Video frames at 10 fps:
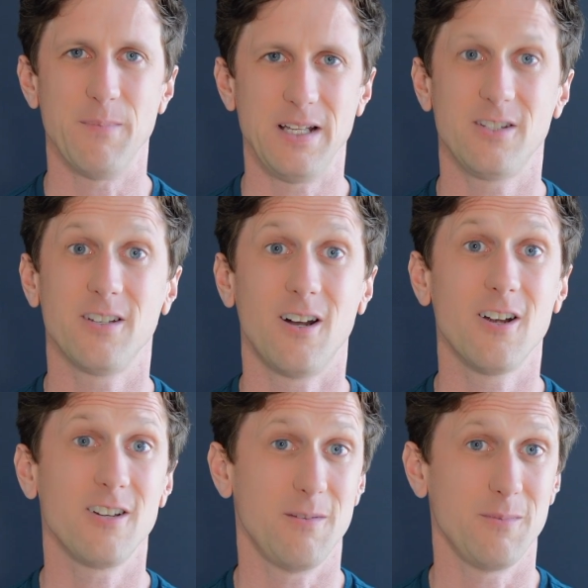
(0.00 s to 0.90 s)
into
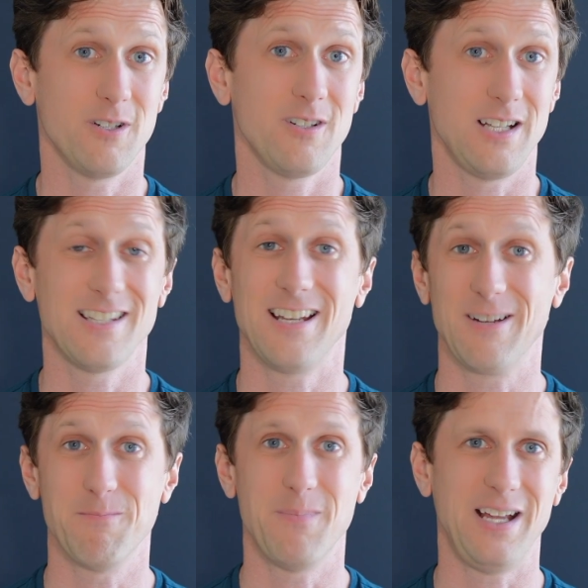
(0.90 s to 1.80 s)
our number is like
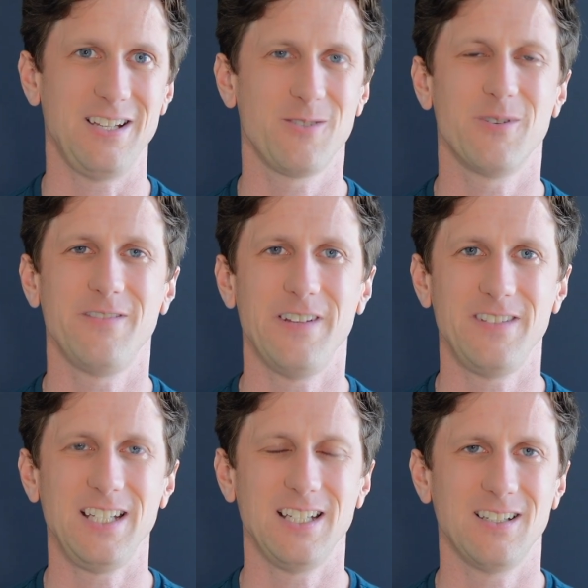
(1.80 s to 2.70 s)
minus
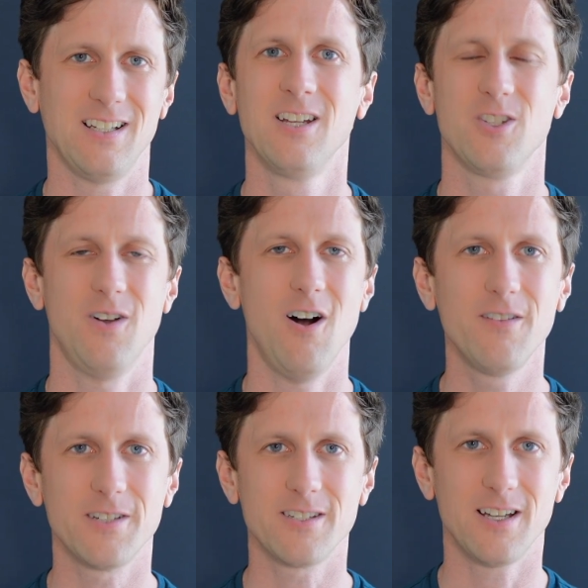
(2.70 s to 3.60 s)
115. So all
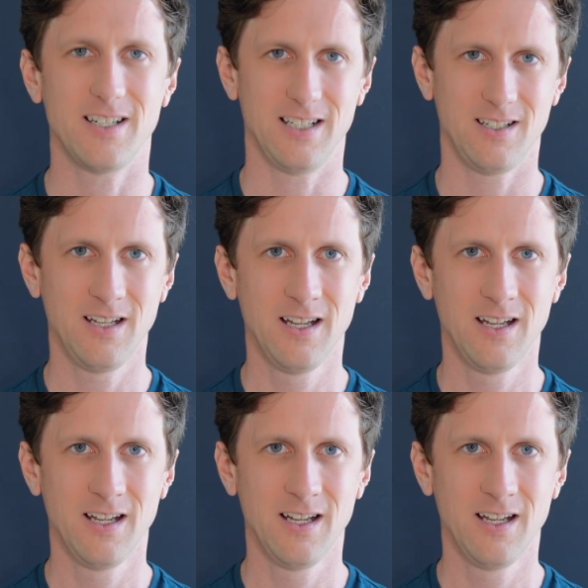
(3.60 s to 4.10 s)
of a sudden,